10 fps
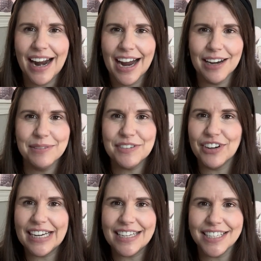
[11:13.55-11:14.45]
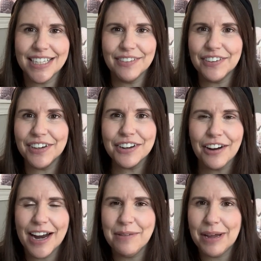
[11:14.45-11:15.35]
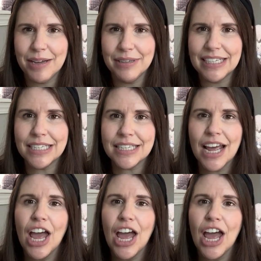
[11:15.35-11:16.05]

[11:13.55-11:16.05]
items for Easter for her grandbabies.